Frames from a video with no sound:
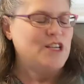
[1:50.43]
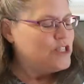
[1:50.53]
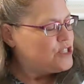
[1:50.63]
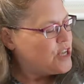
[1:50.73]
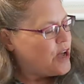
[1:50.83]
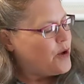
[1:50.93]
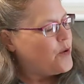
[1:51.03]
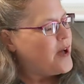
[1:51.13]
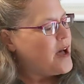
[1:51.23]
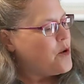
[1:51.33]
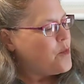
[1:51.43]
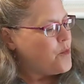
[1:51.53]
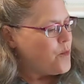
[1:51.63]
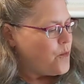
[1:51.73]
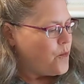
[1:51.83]
So
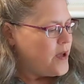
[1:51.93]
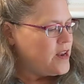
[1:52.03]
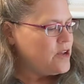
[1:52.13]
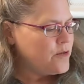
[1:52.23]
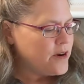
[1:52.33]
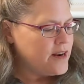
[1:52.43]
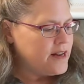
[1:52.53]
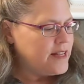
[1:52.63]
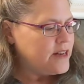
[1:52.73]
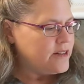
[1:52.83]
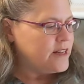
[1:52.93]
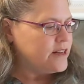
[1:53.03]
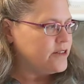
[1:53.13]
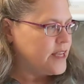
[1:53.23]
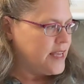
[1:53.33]
when you were a
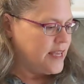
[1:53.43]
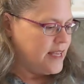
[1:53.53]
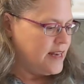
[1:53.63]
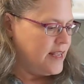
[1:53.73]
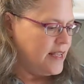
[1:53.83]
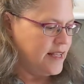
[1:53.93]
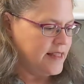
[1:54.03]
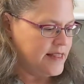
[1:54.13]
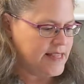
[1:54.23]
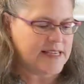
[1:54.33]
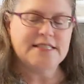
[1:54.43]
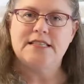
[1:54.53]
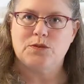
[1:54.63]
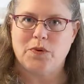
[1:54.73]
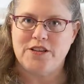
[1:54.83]
little kid, this
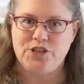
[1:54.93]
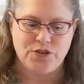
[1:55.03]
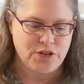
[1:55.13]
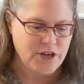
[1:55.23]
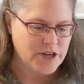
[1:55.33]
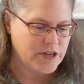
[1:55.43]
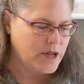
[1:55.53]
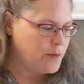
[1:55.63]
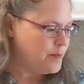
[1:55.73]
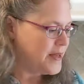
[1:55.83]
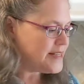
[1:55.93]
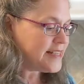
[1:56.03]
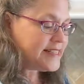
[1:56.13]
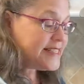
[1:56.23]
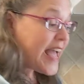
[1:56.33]
is what you learned. But
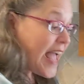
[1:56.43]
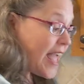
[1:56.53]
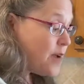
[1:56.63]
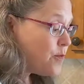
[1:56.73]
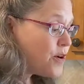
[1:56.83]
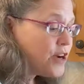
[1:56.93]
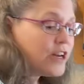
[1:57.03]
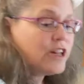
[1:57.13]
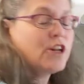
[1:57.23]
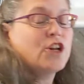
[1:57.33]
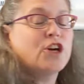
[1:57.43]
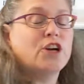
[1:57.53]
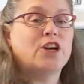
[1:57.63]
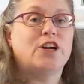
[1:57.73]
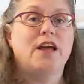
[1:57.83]
today we're going to
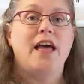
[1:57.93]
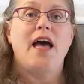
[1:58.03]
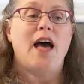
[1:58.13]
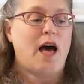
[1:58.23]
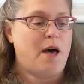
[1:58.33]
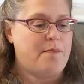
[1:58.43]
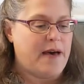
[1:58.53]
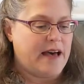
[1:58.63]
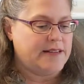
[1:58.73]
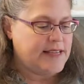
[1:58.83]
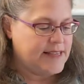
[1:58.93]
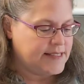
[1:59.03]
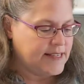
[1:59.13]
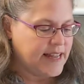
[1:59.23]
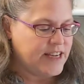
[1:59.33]
learn about
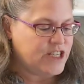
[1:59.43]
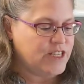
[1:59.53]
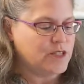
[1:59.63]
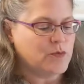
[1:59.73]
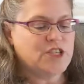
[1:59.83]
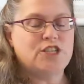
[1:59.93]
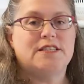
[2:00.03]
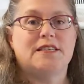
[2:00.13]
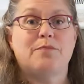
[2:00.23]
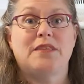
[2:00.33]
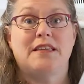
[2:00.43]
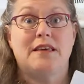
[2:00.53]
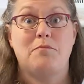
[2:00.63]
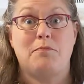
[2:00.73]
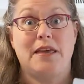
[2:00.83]
tessellations, which is something
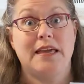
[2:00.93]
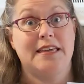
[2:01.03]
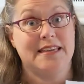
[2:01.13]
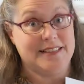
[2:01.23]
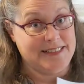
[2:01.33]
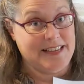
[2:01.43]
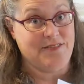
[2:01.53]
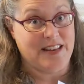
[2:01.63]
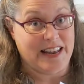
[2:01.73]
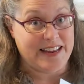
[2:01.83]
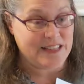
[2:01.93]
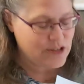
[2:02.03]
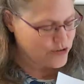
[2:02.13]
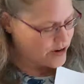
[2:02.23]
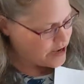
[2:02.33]
that big kids even like
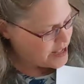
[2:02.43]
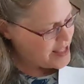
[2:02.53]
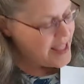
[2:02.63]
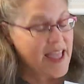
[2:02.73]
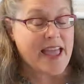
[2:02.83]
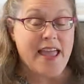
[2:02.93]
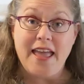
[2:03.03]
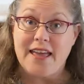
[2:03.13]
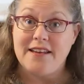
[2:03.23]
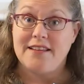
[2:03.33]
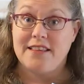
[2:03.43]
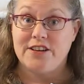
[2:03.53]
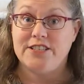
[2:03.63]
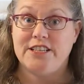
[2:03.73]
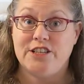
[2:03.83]
to draw. And
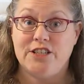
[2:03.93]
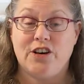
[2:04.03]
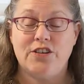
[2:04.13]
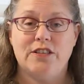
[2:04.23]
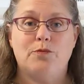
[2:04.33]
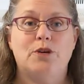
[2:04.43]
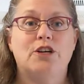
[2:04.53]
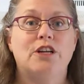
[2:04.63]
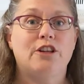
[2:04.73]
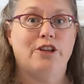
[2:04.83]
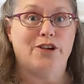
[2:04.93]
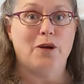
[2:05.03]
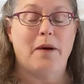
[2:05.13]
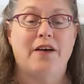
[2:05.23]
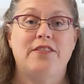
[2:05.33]
there's an adult that we're going to
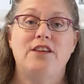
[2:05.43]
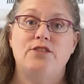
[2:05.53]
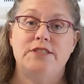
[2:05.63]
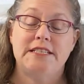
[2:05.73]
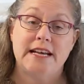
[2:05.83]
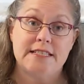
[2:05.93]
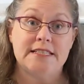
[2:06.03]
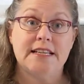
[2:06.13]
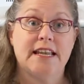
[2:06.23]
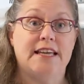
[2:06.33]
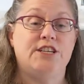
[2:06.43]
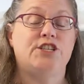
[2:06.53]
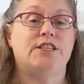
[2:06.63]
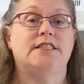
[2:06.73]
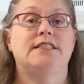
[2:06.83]
learn about that used
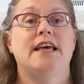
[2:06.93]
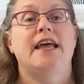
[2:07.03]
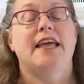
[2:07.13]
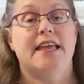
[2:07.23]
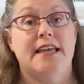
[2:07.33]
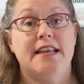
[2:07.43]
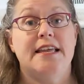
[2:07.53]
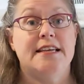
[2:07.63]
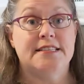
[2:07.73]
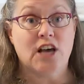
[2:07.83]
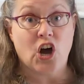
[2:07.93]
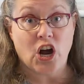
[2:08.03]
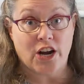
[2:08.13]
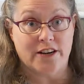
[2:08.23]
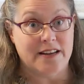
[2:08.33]
tessellations in his
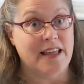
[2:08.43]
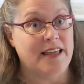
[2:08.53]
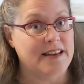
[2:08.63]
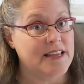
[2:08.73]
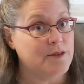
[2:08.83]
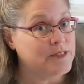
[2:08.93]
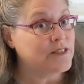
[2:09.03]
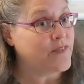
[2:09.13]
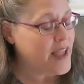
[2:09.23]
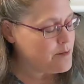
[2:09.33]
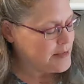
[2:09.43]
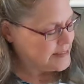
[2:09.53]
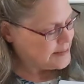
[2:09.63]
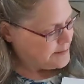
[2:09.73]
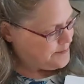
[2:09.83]
art, and he was
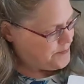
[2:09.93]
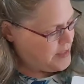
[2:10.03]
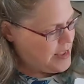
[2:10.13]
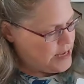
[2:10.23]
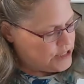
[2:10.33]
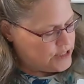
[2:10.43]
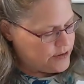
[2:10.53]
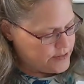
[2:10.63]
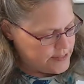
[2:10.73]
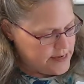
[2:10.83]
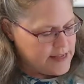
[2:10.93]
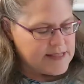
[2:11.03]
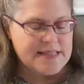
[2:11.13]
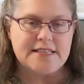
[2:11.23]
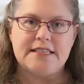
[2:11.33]
famous. So
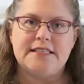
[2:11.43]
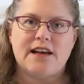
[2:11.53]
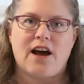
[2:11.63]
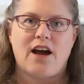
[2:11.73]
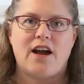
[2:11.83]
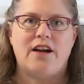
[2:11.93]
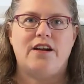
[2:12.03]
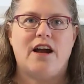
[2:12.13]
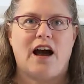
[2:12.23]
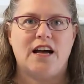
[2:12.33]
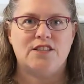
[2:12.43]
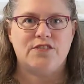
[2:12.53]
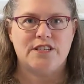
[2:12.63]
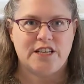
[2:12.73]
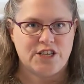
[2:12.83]
this is our
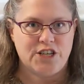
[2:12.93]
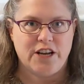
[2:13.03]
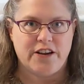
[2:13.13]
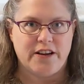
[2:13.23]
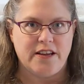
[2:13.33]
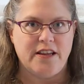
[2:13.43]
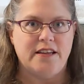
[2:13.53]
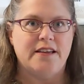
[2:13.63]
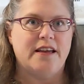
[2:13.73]
Oxford Dictionary